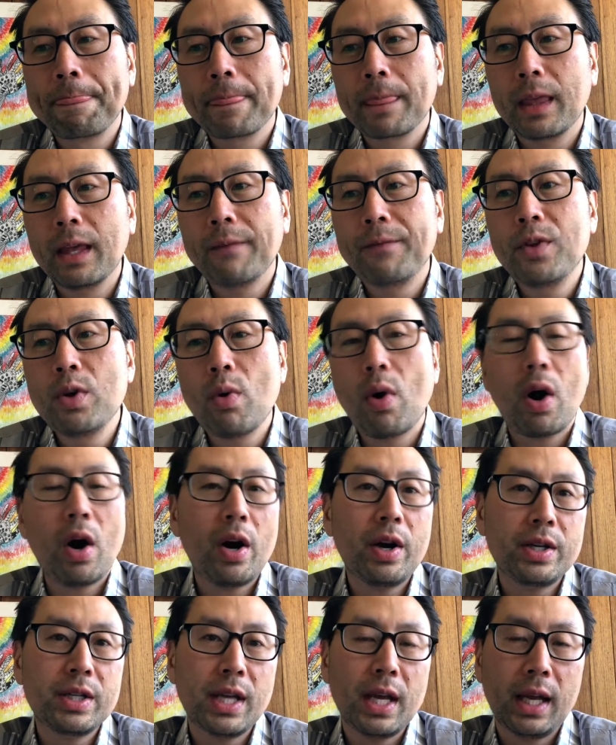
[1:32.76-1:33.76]
If we
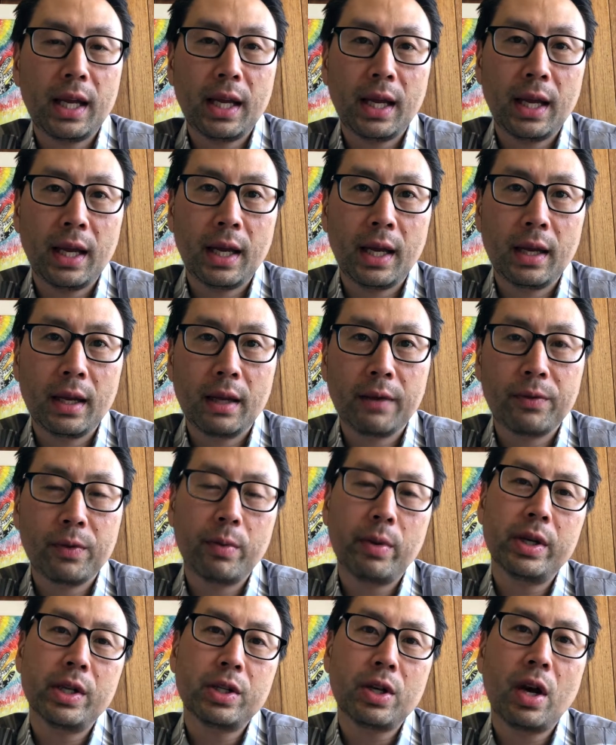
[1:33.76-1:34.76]
want
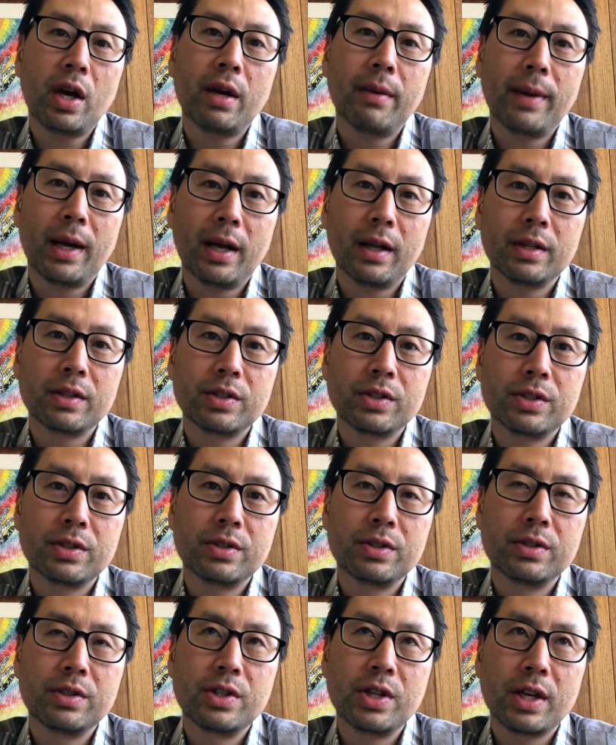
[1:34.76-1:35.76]
to talk about
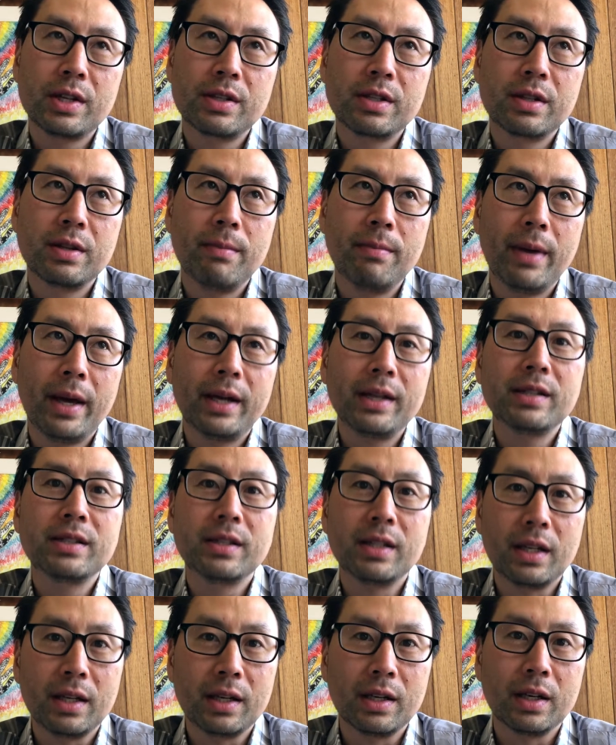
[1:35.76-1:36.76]
just the
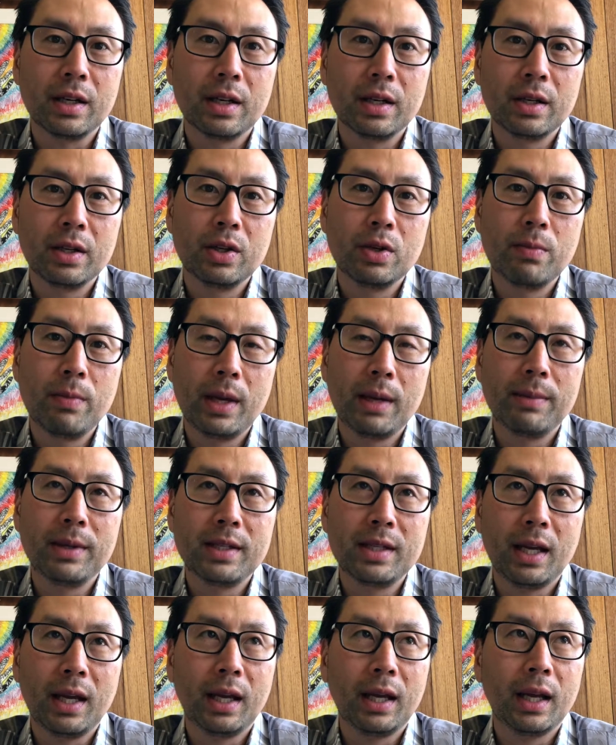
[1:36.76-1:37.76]
medicine you may be
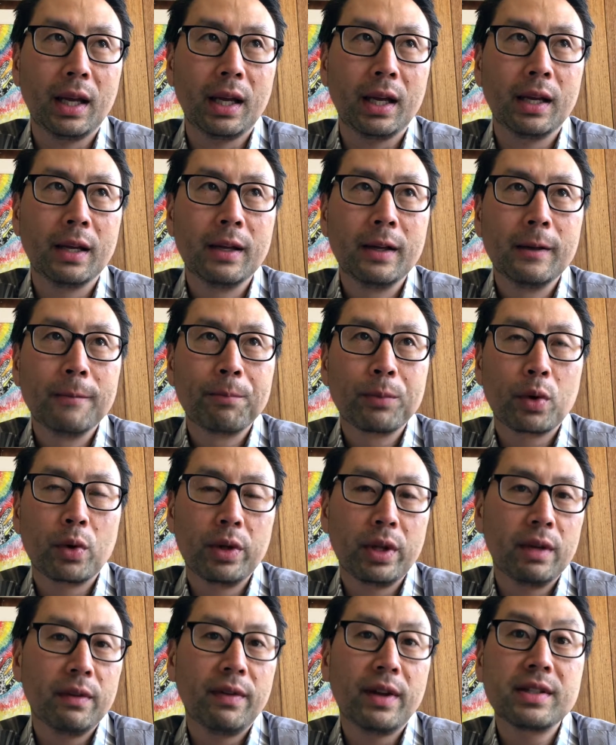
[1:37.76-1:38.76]
taking or
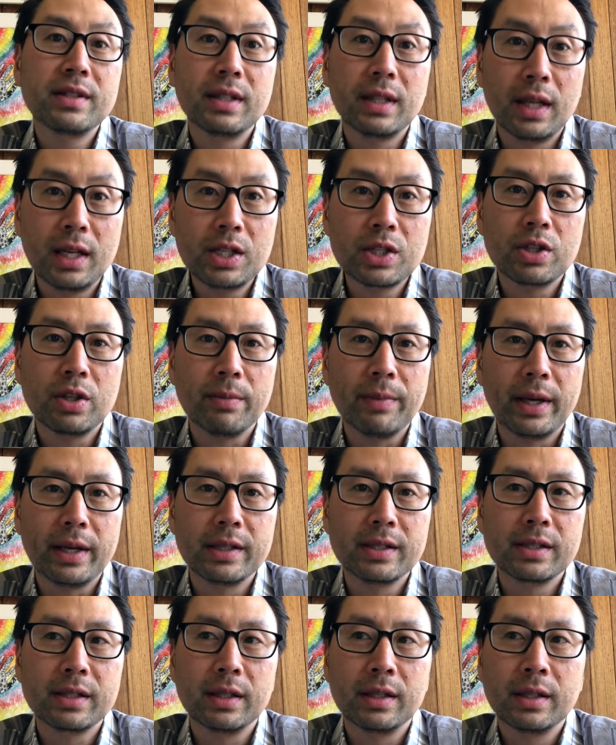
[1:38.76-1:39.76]
the investigational
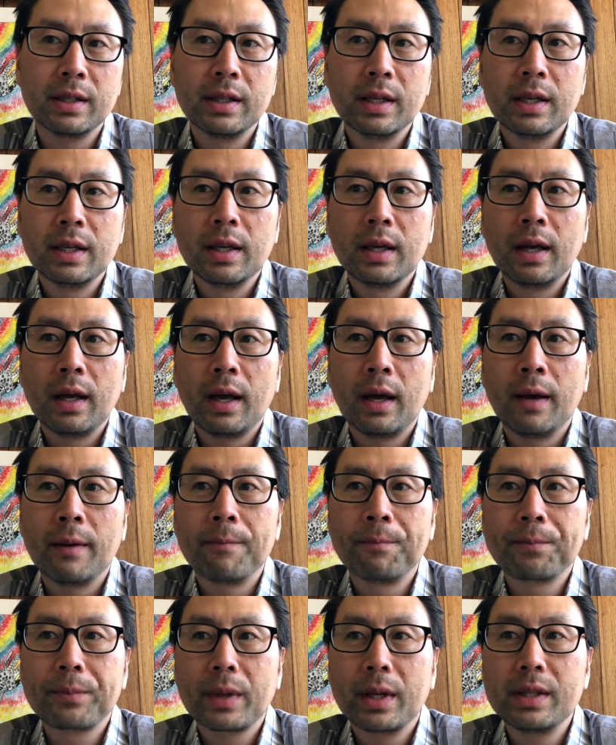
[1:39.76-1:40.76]
medicine,
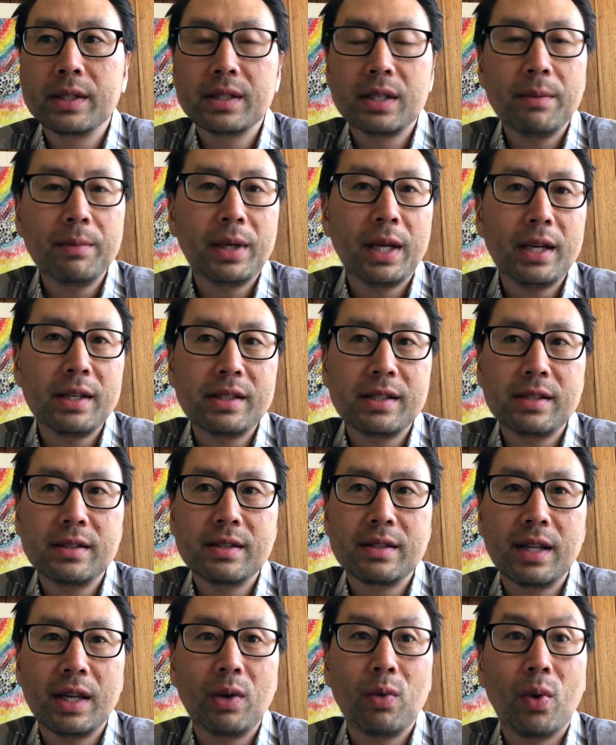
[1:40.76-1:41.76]
in some
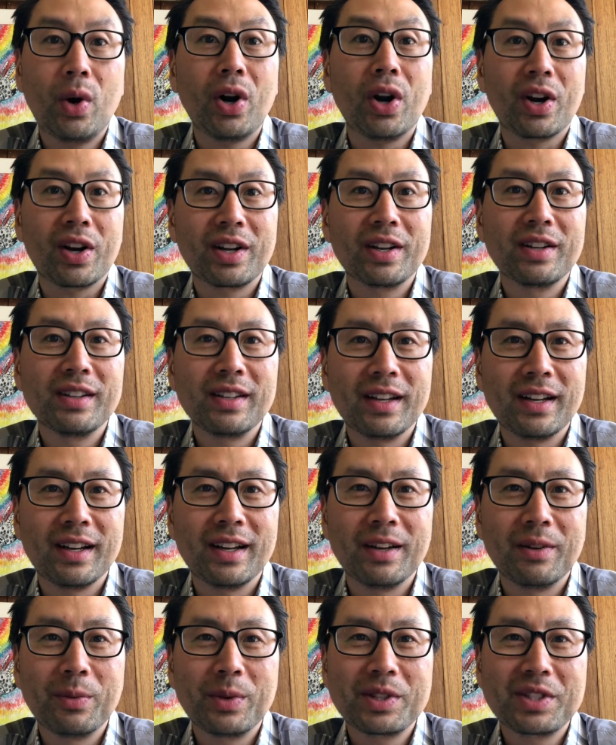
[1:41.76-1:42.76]
cases they work,
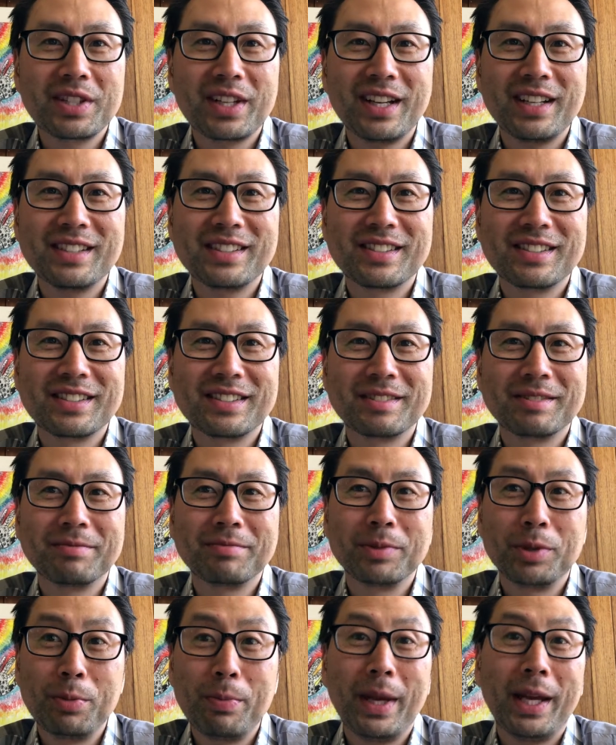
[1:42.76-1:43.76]
in which case
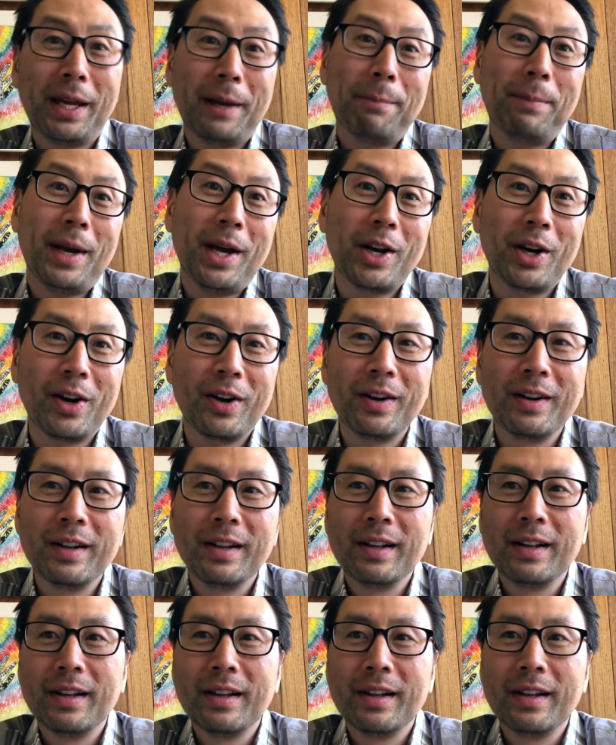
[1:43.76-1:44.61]
you may get better.